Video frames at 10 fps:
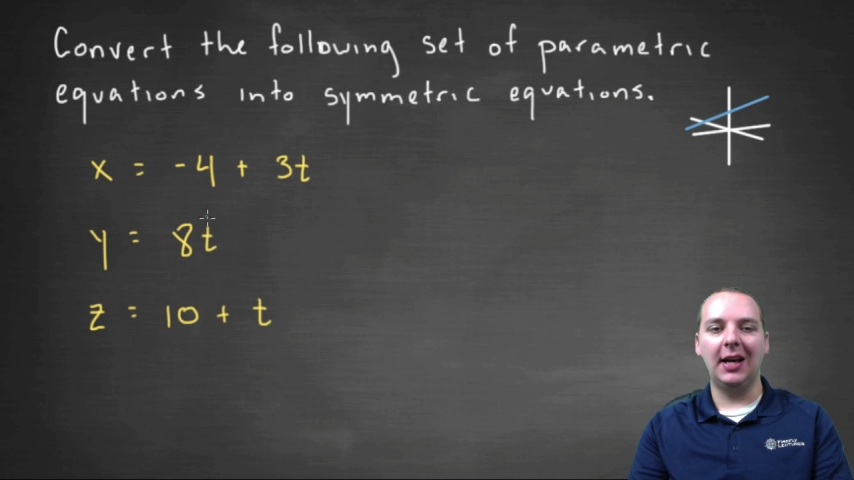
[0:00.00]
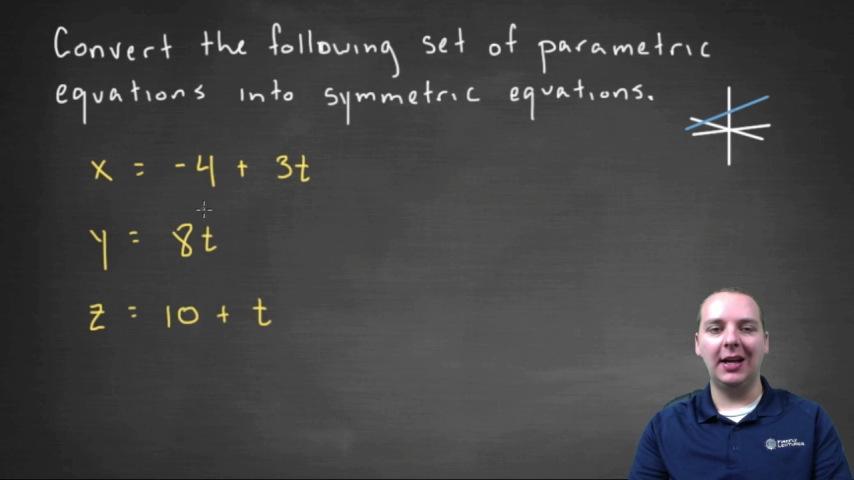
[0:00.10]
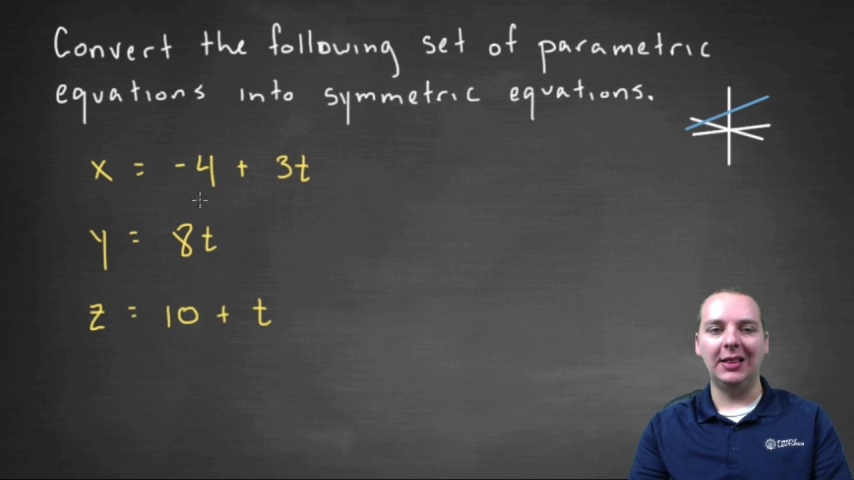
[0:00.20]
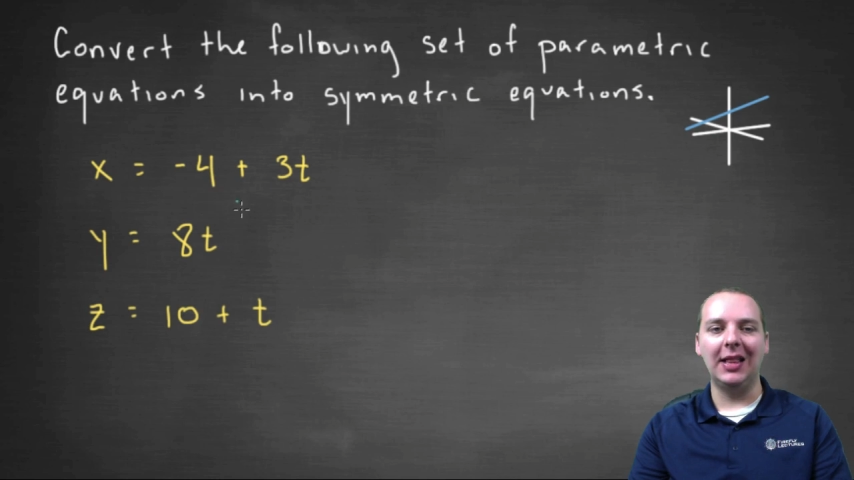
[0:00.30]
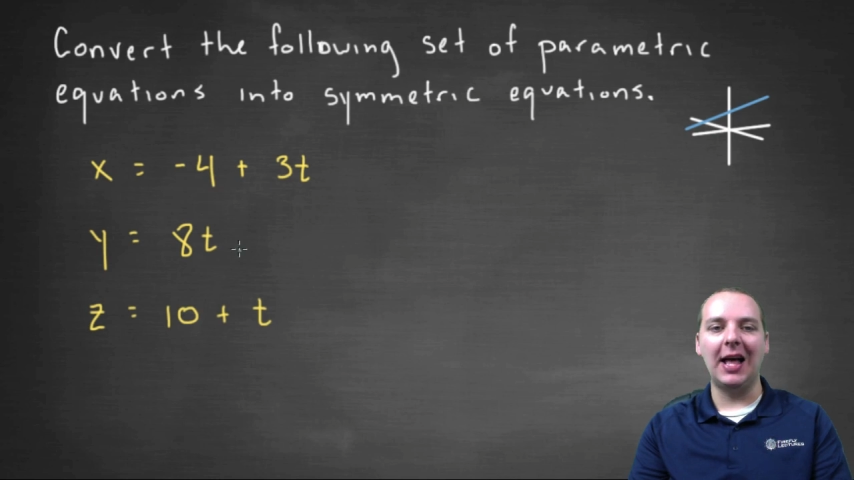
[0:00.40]

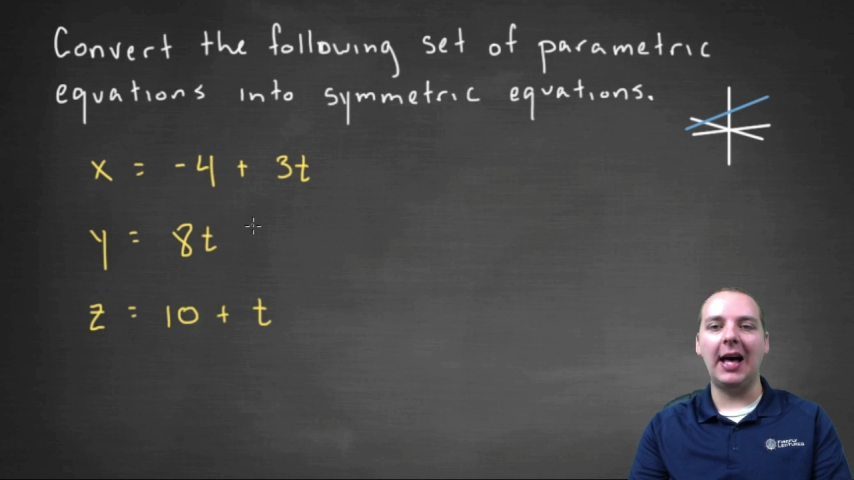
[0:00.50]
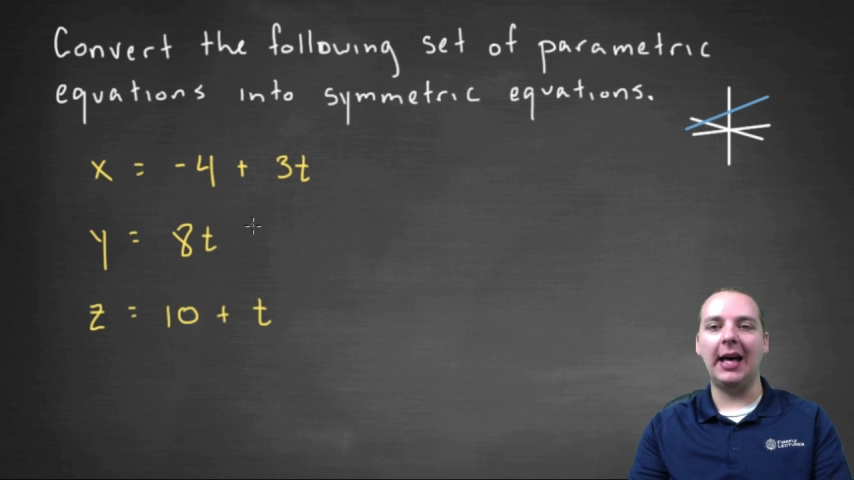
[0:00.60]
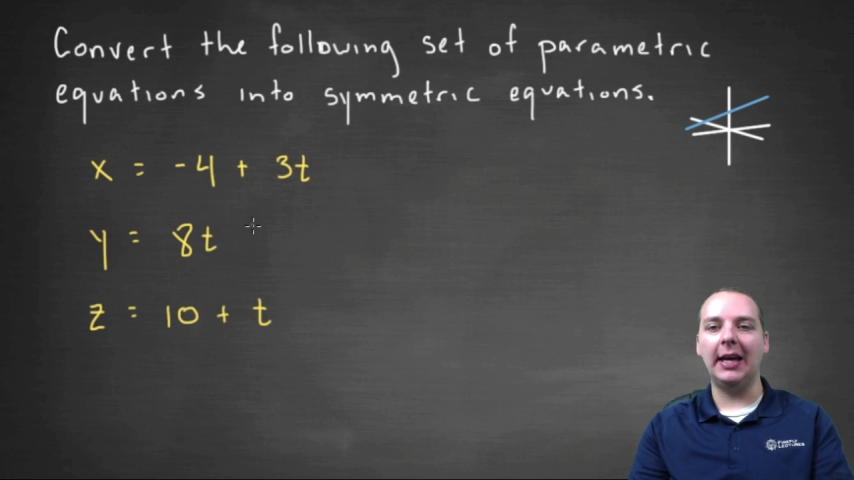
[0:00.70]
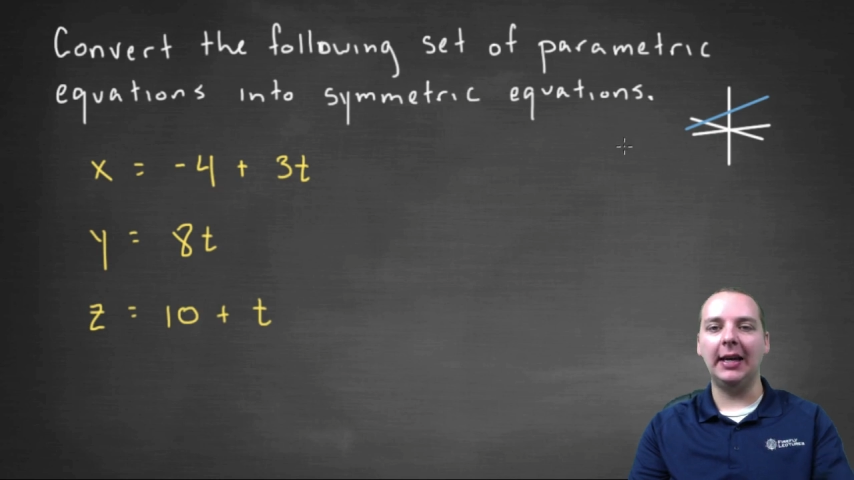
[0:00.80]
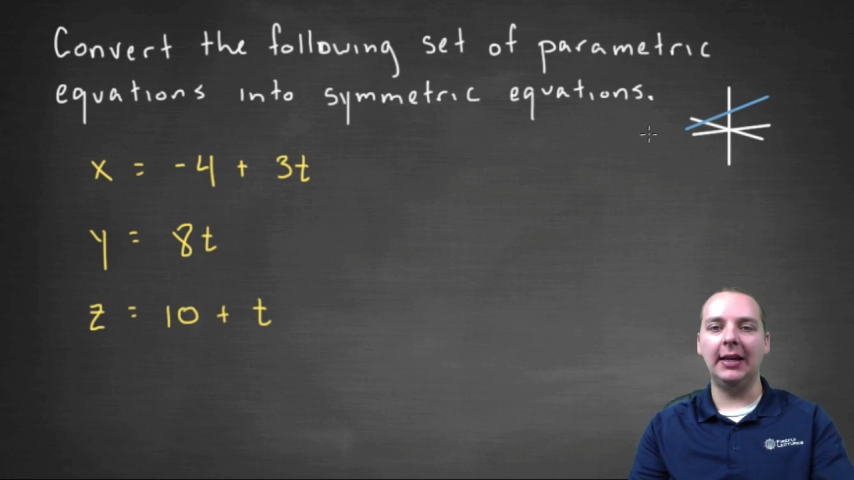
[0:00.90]
a
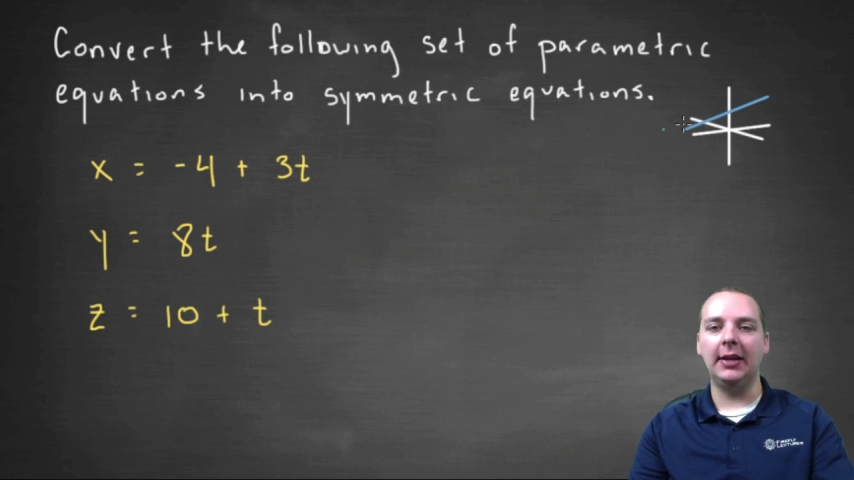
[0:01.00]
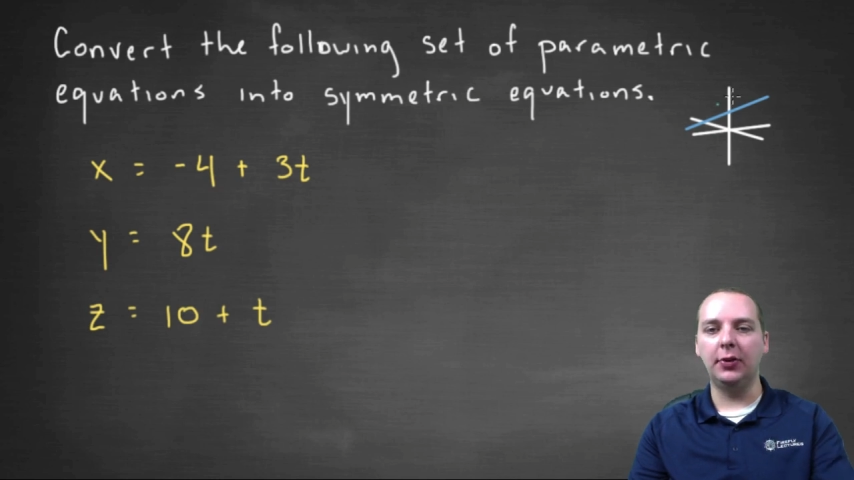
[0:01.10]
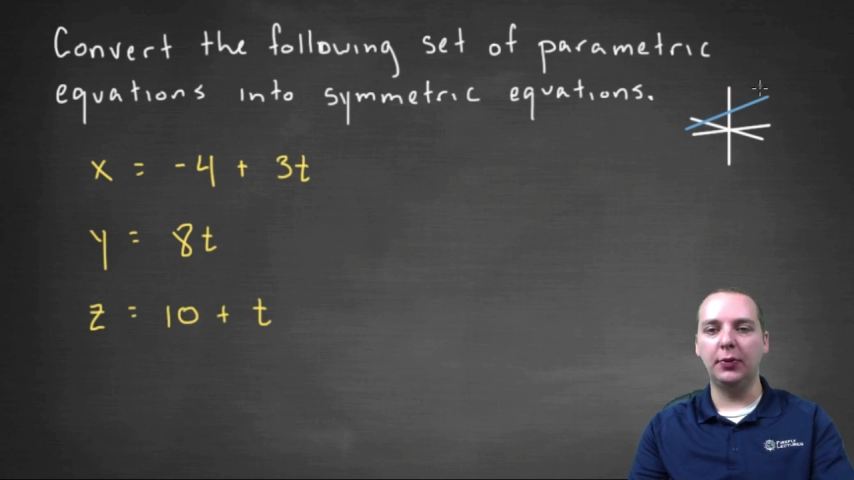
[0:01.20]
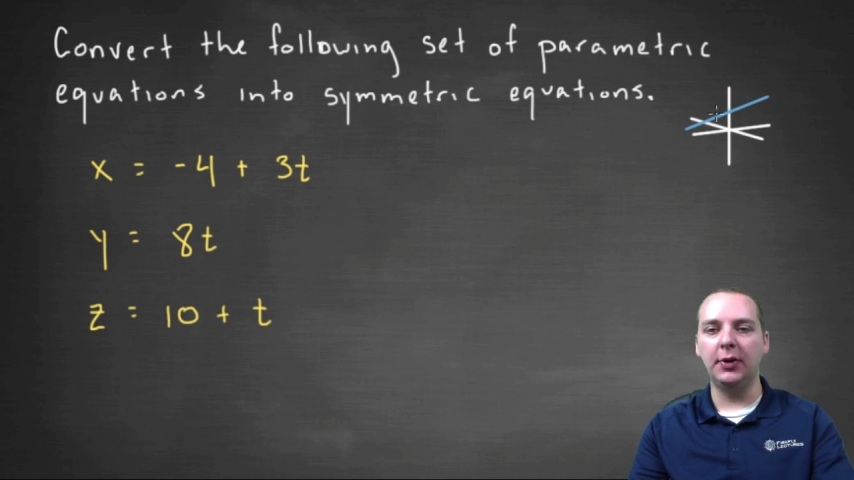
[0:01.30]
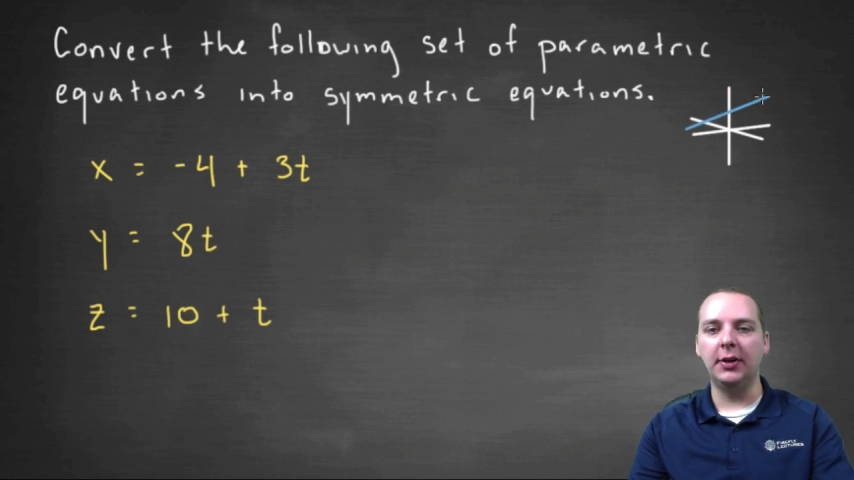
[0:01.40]
line
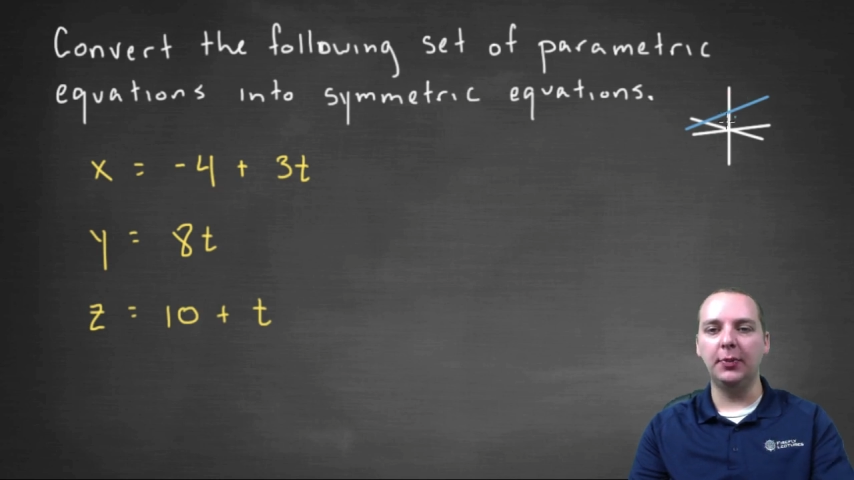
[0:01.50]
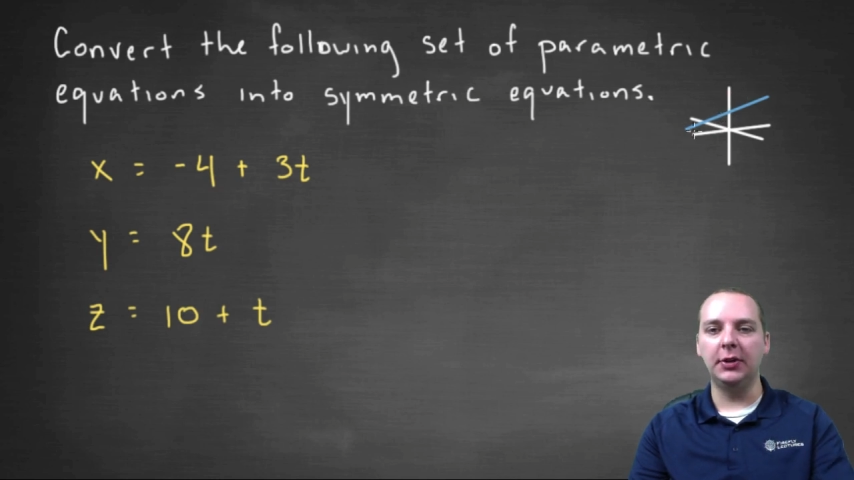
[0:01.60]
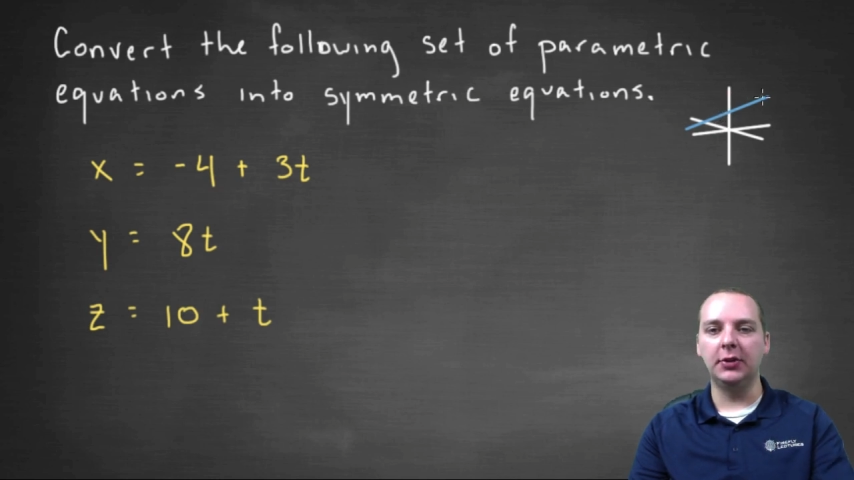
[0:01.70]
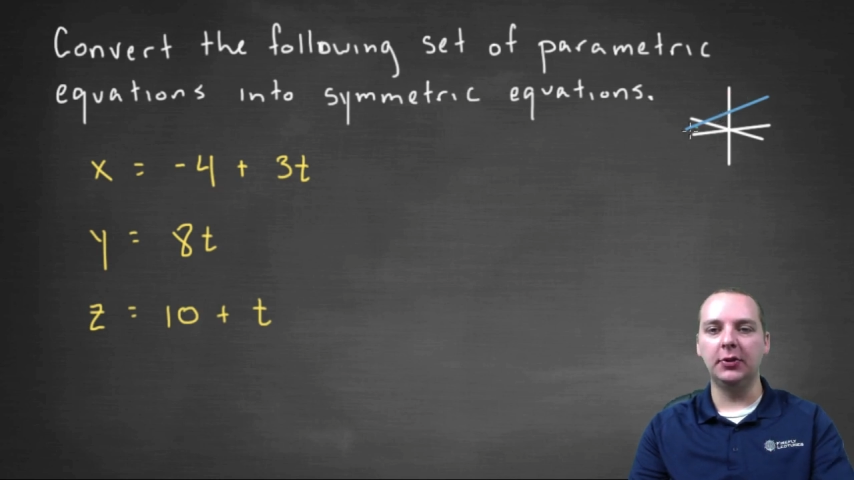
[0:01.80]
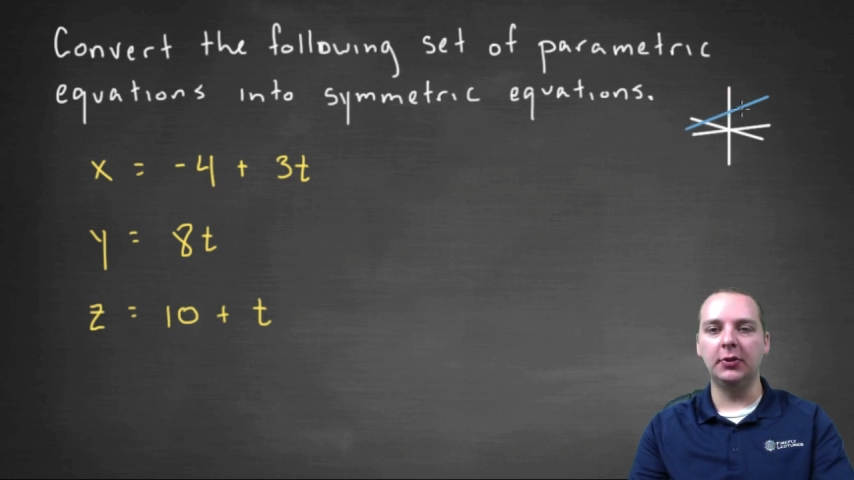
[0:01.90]
in
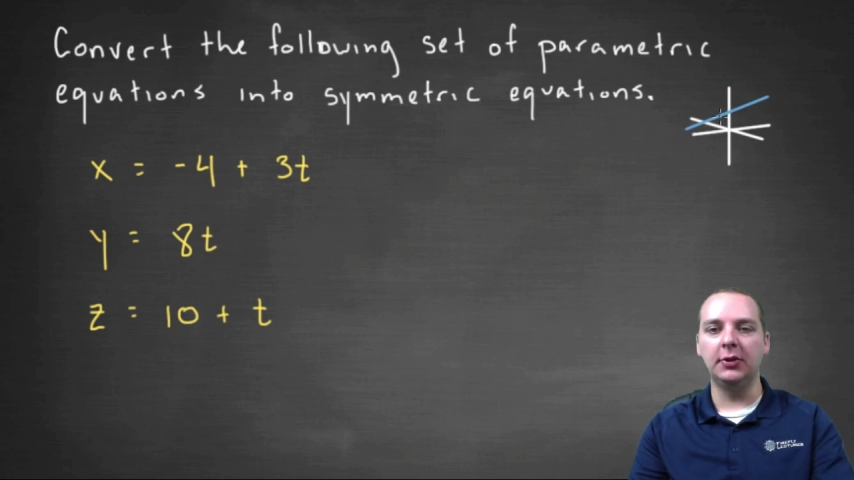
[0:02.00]
three-dimensional